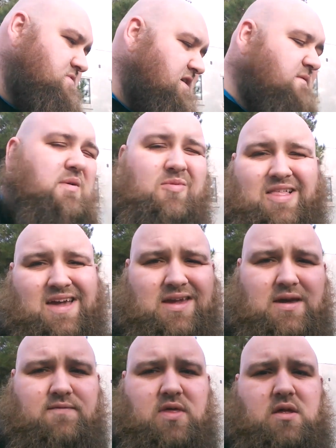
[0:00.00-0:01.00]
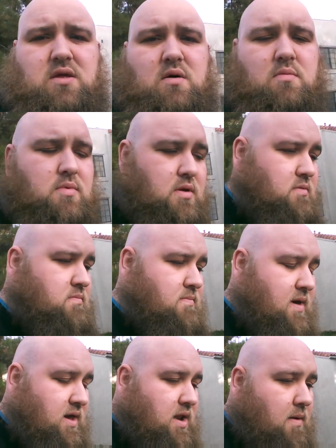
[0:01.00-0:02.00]
Seeing people like it. If they do, I'm gonna
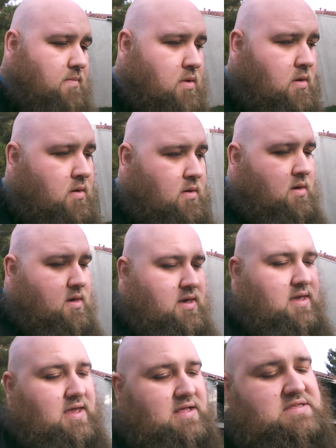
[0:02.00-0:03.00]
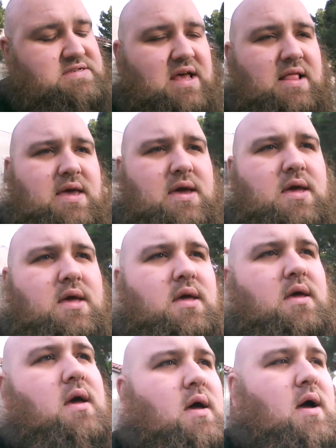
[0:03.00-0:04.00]
make it up and sell it.
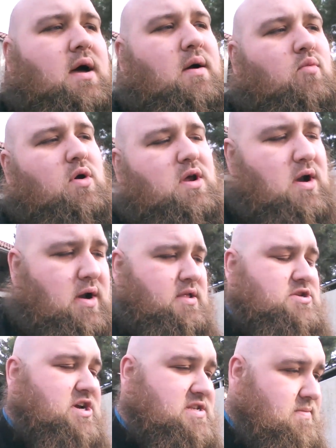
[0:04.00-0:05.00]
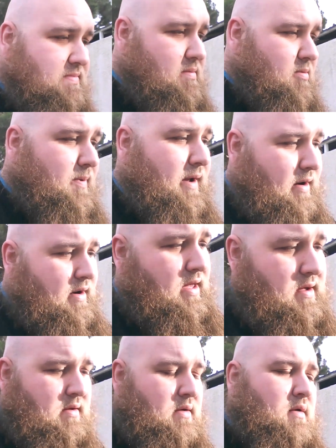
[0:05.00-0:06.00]
I'm working on a Justin Bieber
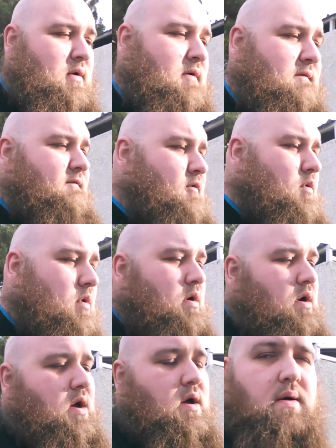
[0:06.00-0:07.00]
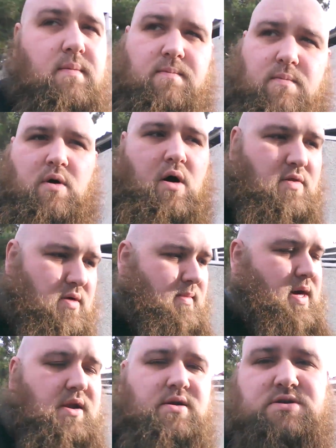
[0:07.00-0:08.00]
parody for All That
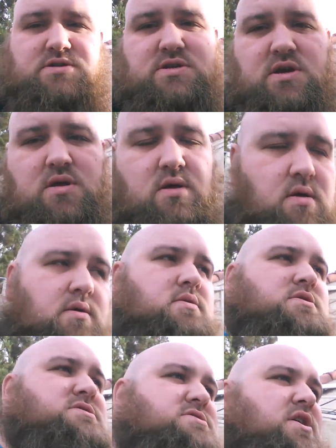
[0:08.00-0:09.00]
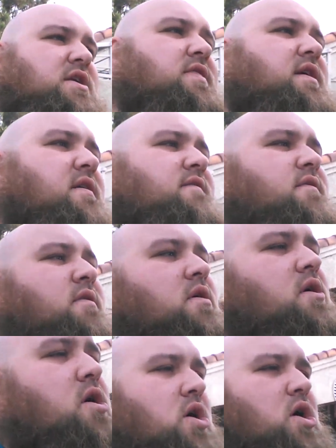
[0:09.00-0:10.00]
Matters. Just trying to think of,
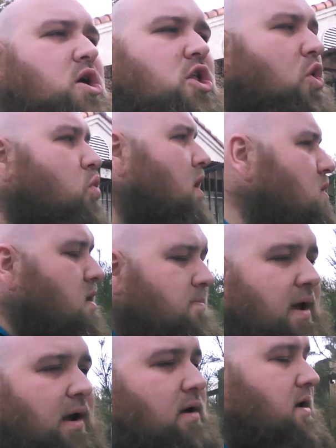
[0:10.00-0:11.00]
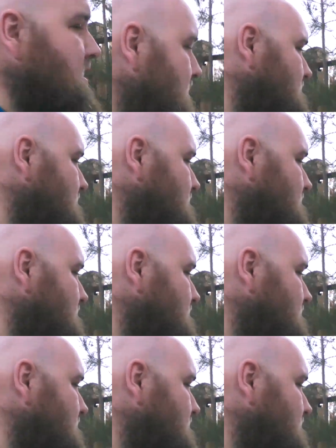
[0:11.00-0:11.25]
you know, what I want to parody